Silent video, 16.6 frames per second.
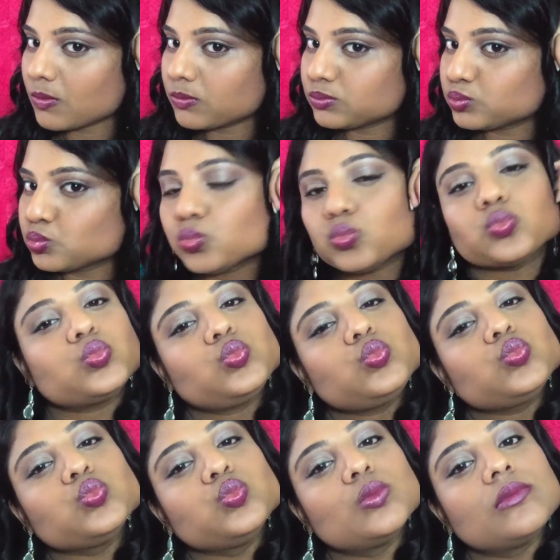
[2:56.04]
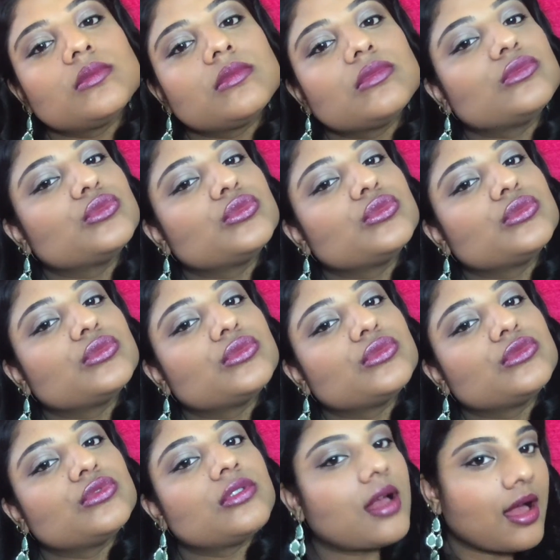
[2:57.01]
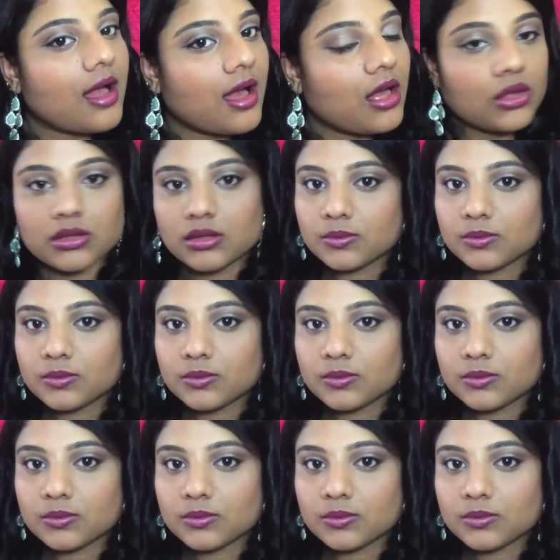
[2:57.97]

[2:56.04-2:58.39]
difference with and without contouring.